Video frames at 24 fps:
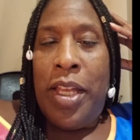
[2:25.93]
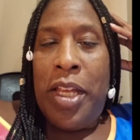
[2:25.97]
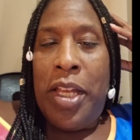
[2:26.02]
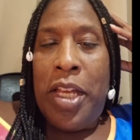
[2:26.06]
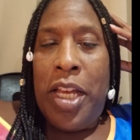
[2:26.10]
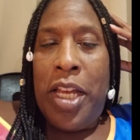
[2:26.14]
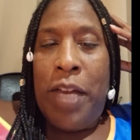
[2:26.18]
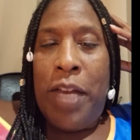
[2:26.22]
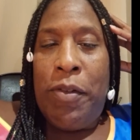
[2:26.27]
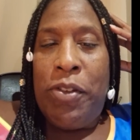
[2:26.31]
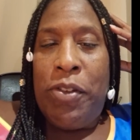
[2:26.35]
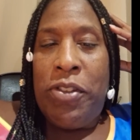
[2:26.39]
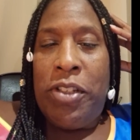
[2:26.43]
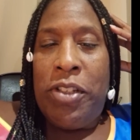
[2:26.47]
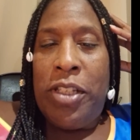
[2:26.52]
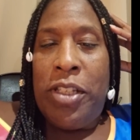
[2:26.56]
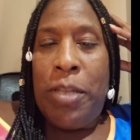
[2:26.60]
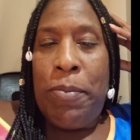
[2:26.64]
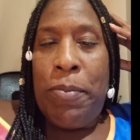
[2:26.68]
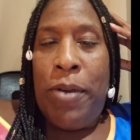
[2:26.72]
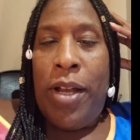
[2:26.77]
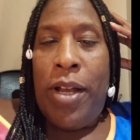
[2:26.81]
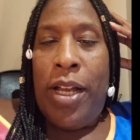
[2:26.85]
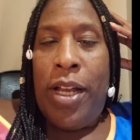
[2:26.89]
Have you seen the
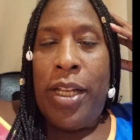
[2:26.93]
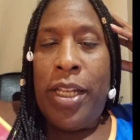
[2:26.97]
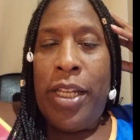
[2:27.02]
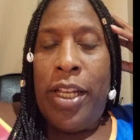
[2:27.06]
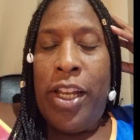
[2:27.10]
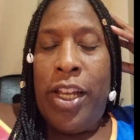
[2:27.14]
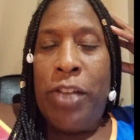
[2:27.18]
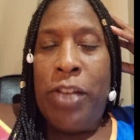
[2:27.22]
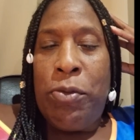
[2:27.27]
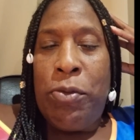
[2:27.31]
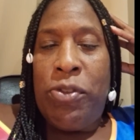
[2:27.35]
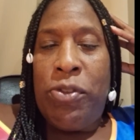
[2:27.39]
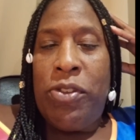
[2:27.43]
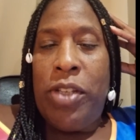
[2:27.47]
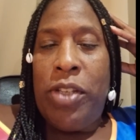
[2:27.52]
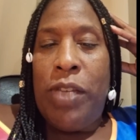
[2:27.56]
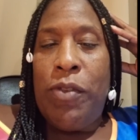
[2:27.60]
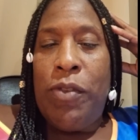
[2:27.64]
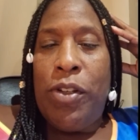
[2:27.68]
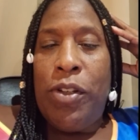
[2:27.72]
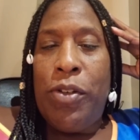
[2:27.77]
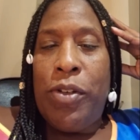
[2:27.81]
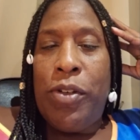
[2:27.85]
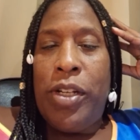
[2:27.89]
podcast with
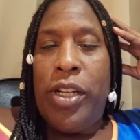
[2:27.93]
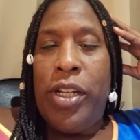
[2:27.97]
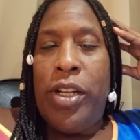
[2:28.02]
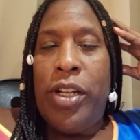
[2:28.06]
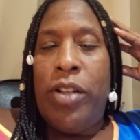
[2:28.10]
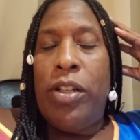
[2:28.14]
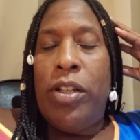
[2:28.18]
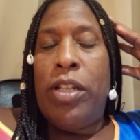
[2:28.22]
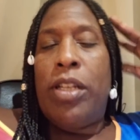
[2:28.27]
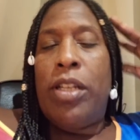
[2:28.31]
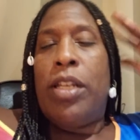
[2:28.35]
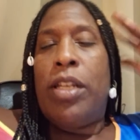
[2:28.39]
Stephen Greer?